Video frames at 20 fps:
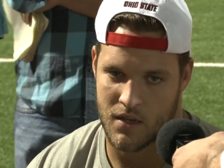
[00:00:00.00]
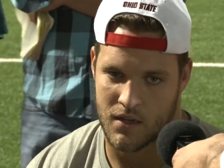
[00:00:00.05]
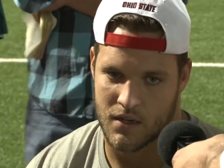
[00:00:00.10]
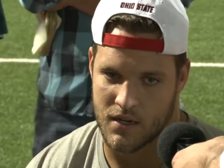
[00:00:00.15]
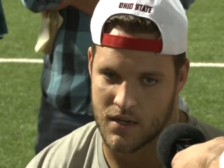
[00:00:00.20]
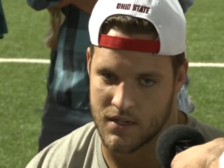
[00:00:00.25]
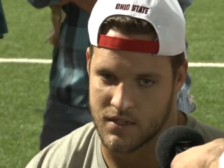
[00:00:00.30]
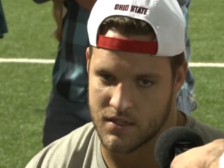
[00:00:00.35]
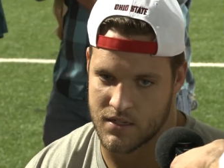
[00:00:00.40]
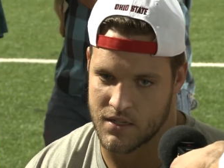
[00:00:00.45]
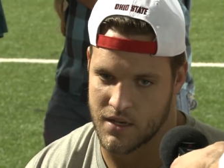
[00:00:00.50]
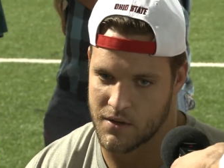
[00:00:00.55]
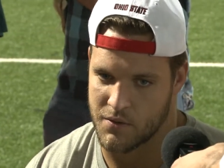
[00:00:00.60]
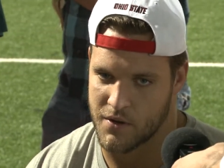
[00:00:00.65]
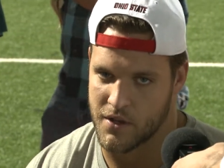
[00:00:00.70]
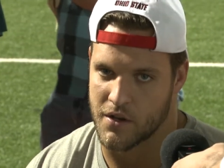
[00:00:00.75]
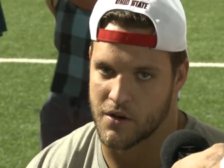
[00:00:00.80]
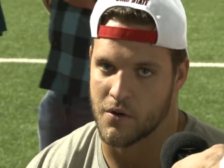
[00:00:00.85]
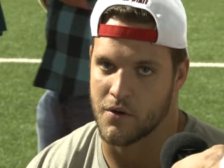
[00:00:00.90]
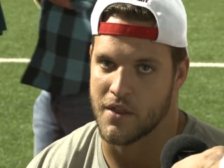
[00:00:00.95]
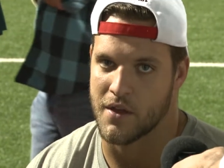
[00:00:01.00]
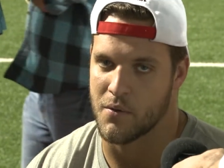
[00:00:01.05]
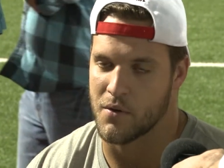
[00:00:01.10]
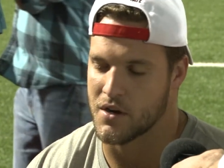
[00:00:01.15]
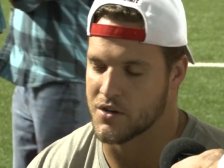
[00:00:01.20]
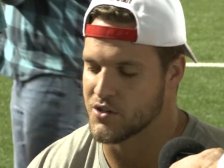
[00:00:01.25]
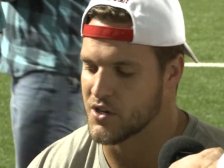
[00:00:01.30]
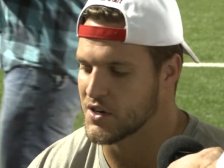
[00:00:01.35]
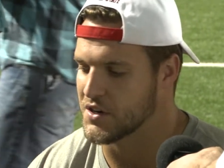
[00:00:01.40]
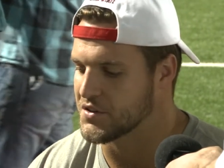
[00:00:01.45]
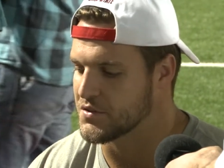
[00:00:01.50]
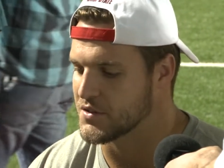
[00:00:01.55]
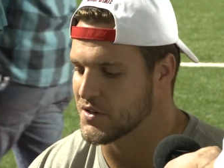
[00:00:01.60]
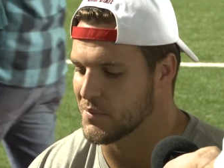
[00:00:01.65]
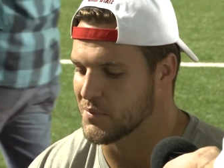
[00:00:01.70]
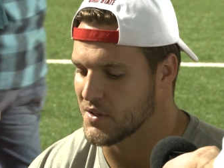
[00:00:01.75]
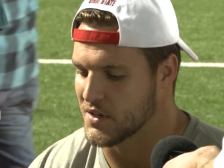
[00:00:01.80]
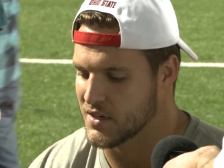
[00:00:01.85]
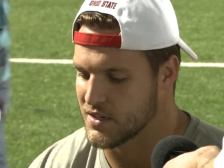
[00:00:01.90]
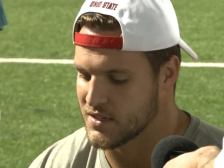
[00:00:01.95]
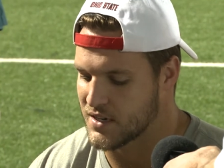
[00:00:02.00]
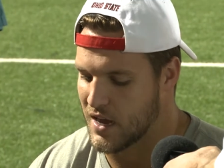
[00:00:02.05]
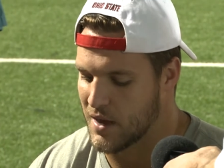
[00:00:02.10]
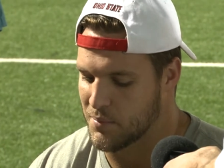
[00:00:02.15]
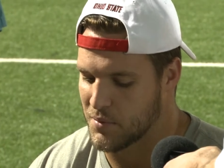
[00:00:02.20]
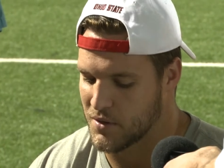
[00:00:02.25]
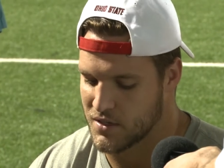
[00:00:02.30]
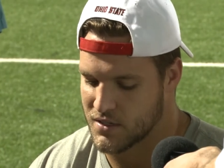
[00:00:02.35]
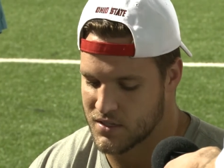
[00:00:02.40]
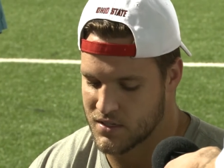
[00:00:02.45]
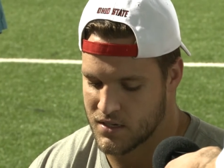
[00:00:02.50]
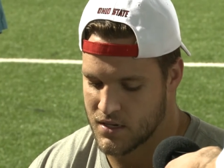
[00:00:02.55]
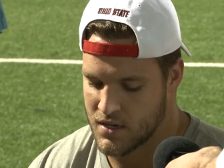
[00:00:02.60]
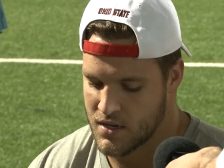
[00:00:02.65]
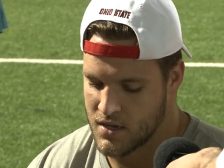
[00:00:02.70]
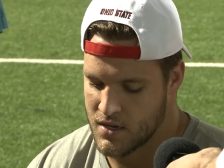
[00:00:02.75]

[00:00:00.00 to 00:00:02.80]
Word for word: because mm-hmm. they, you know, they want to try to do something to stop us.